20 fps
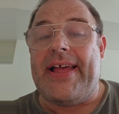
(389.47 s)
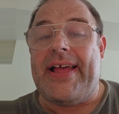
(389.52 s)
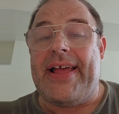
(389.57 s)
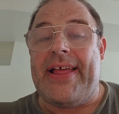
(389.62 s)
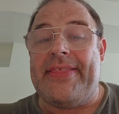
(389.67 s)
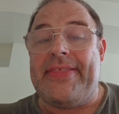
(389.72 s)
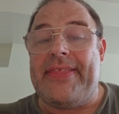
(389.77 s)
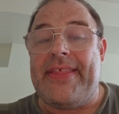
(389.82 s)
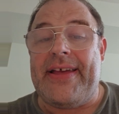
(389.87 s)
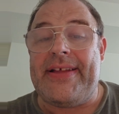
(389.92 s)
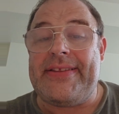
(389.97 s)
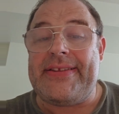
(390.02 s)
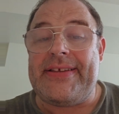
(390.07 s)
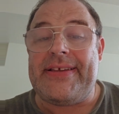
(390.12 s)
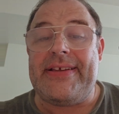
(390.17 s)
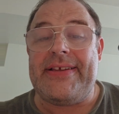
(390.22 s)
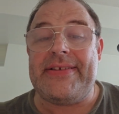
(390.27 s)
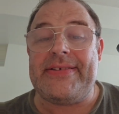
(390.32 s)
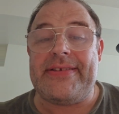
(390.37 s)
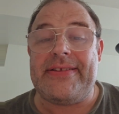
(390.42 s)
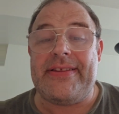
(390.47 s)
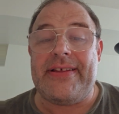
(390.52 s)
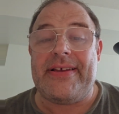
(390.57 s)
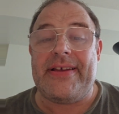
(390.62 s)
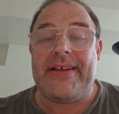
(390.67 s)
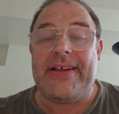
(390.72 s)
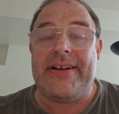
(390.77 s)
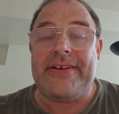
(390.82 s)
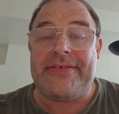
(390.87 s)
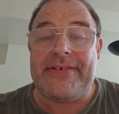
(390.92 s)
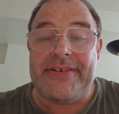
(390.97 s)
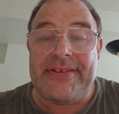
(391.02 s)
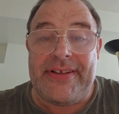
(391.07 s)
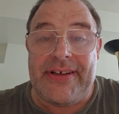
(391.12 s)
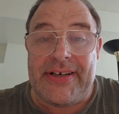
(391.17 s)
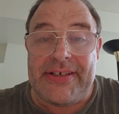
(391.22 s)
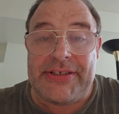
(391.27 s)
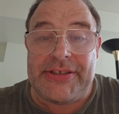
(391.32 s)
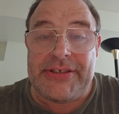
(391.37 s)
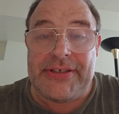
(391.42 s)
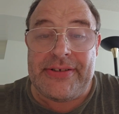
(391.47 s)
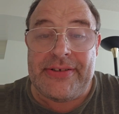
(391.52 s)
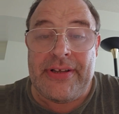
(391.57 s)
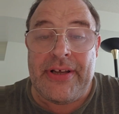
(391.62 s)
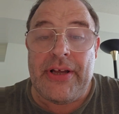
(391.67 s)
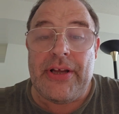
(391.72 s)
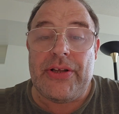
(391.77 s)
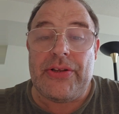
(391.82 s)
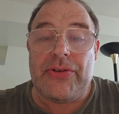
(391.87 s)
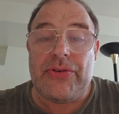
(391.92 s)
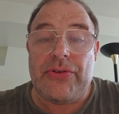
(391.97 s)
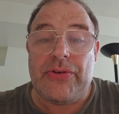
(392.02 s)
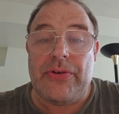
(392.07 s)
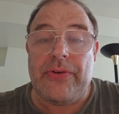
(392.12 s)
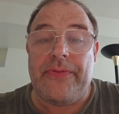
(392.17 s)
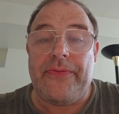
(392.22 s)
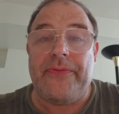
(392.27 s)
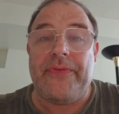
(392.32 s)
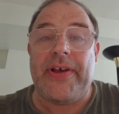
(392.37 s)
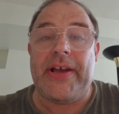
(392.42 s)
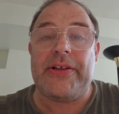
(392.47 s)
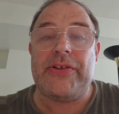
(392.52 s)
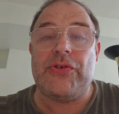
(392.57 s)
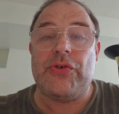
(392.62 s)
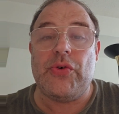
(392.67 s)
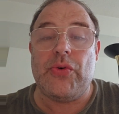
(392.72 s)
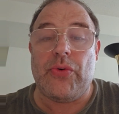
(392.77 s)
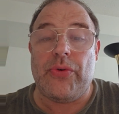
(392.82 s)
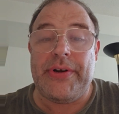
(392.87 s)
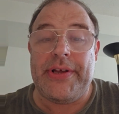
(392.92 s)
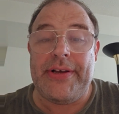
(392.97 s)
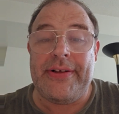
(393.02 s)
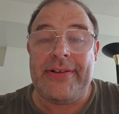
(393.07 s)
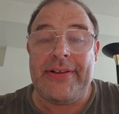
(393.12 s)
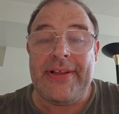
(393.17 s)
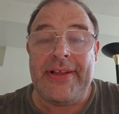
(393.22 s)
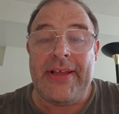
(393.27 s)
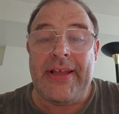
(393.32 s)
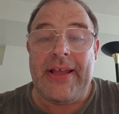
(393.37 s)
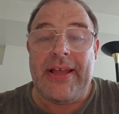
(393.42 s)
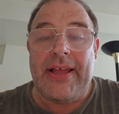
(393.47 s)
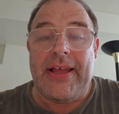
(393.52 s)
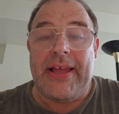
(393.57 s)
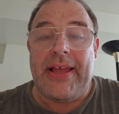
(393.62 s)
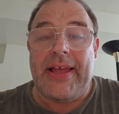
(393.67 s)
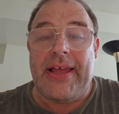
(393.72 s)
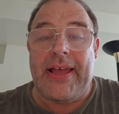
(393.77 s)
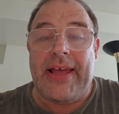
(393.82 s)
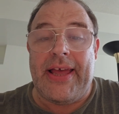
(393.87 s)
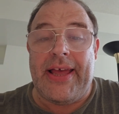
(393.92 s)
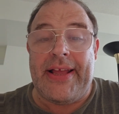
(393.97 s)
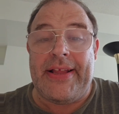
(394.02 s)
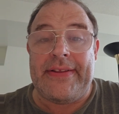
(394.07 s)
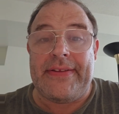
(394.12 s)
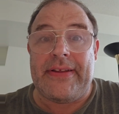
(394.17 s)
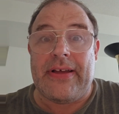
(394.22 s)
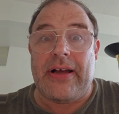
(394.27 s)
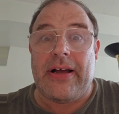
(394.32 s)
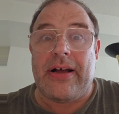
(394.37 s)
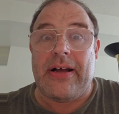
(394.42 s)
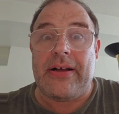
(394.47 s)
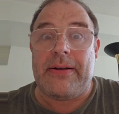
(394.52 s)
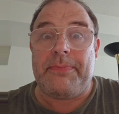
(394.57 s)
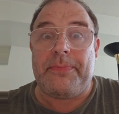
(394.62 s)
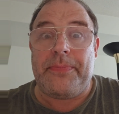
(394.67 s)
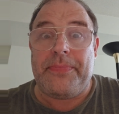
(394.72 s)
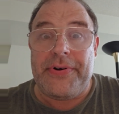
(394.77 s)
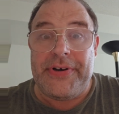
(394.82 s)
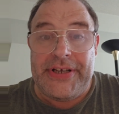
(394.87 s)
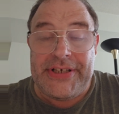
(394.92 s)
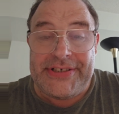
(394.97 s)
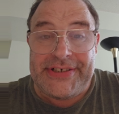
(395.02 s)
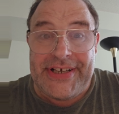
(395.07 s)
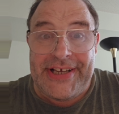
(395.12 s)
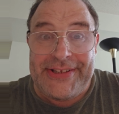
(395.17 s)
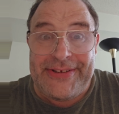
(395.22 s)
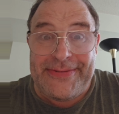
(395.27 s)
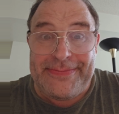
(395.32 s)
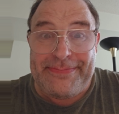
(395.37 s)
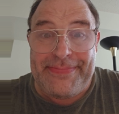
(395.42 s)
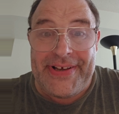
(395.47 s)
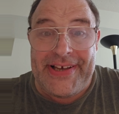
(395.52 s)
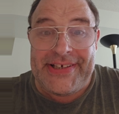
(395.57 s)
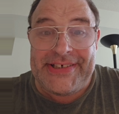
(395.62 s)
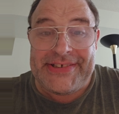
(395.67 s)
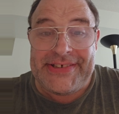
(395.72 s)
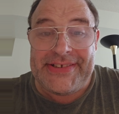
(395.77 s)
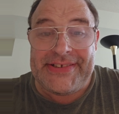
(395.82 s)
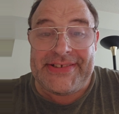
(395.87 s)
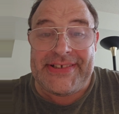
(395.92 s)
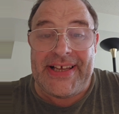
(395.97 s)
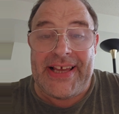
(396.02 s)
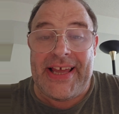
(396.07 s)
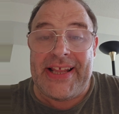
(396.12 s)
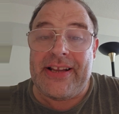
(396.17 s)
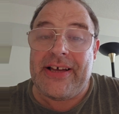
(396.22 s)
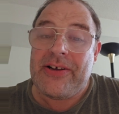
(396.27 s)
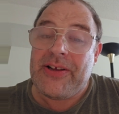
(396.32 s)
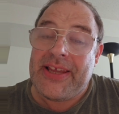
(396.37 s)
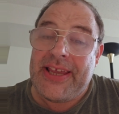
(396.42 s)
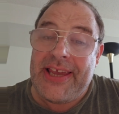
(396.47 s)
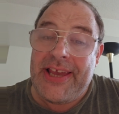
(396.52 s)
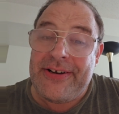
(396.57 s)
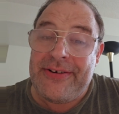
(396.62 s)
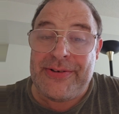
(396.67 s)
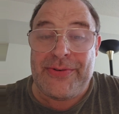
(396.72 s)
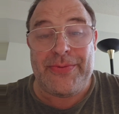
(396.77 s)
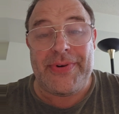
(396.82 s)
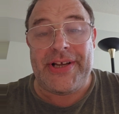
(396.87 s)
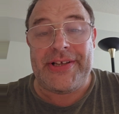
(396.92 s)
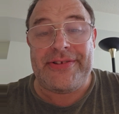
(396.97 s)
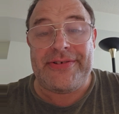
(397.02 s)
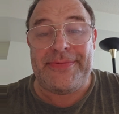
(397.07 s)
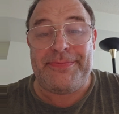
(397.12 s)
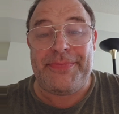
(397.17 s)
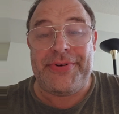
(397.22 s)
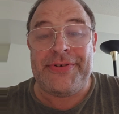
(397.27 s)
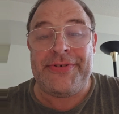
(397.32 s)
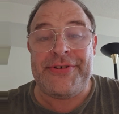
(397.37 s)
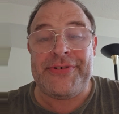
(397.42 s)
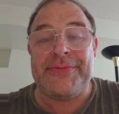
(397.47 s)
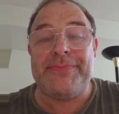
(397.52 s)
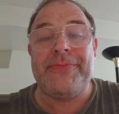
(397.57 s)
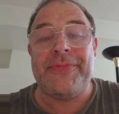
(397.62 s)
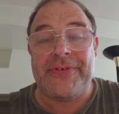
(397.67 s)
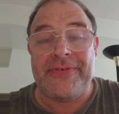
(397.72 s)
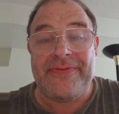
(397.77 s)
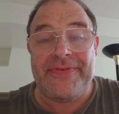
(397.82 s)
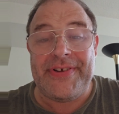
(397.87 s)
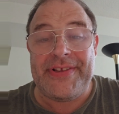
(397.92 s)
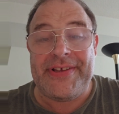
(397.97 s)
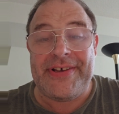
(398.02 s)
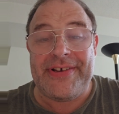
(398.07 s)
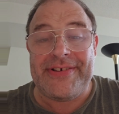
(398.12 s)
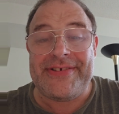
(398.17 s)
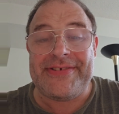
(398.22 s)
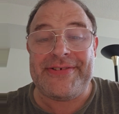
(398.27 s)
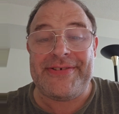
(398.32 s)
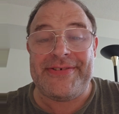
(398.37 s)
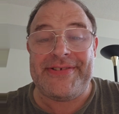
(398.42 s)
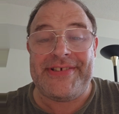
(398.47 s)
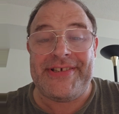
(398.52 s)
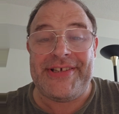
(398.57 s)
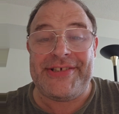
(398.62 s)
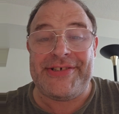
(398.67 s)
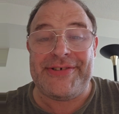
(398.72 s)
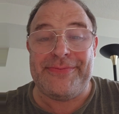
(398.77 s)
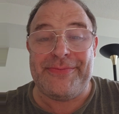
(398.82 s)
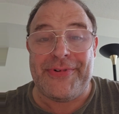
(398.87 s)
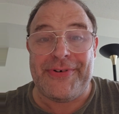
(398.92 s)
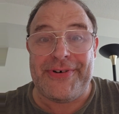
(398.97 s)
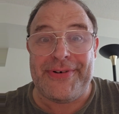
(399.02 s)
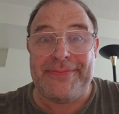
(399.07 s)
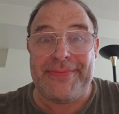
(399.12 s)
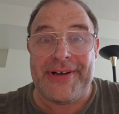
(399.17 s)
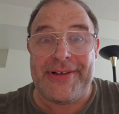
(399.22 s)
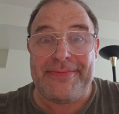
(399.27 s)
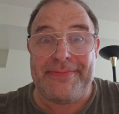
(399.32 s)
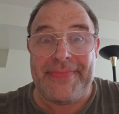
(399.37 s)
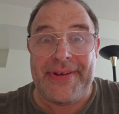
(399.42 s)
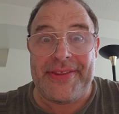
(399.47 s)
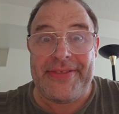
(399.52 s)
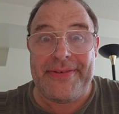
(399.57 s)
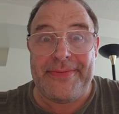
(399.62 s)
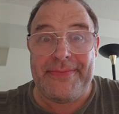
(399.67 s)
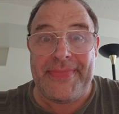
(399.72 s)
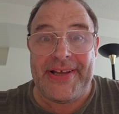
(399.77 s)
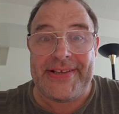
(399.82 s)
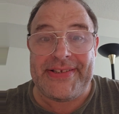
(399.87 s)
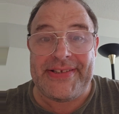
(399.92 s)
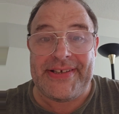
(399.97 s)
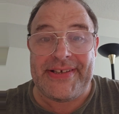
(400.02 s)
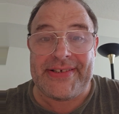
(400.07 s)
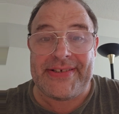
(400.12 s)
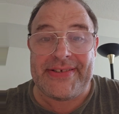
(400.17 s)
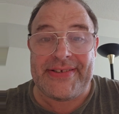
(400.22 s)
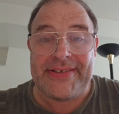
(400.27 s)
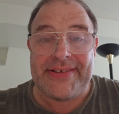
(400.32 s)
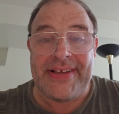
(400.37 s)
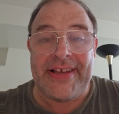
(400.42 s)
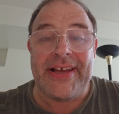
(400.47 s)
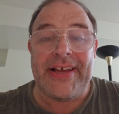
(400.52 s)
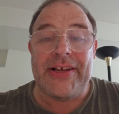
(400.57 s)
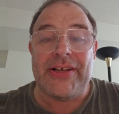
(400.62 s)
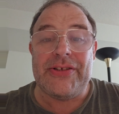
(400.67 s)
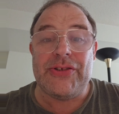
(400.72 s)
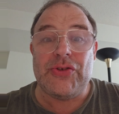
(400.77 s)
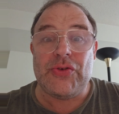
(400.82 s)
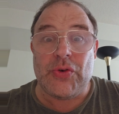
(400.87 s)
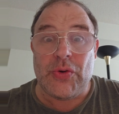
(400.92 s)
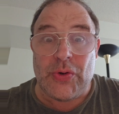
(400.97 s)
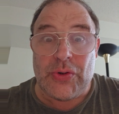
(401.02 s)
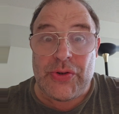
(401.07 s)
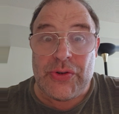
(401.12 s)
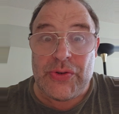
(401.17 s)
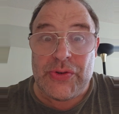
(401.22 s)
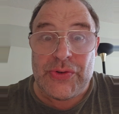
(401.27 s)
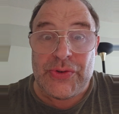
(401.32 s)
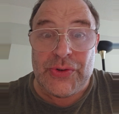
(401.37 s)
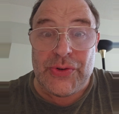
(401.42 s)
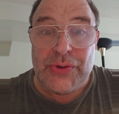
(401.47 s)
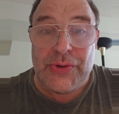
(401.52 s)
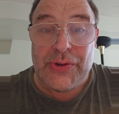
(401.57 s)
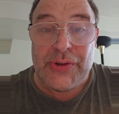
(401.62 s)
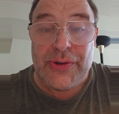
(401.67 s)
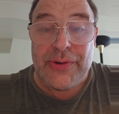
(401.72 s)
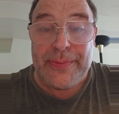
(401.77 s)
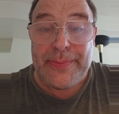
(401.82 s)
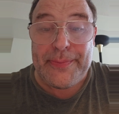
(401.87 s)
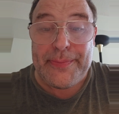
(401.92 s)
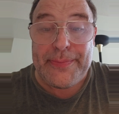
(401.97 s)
And that is the introduction to Factorial. And I appreciate your patience, and I cannot wait to produce more videos to teach you more about mathematics. Talk to you soon.